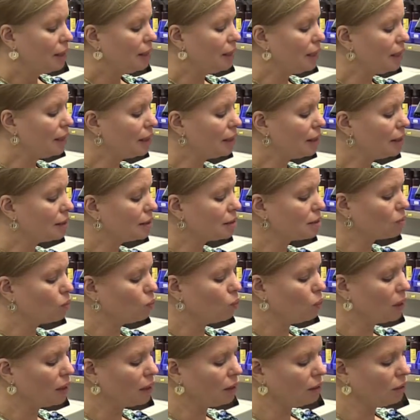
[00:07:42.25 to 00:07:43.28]
is
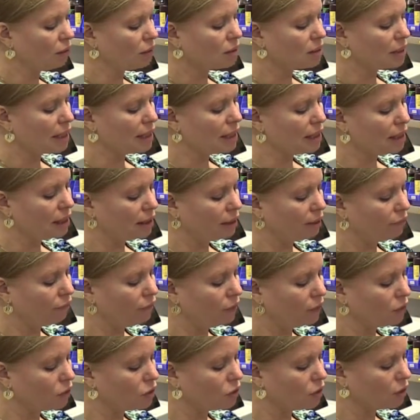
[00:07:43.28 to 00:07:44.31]
what it looks like in the
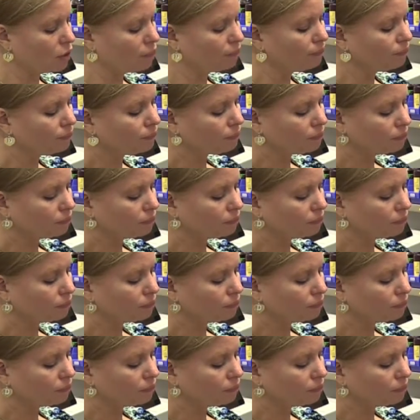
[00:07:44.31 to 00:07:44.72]
filter.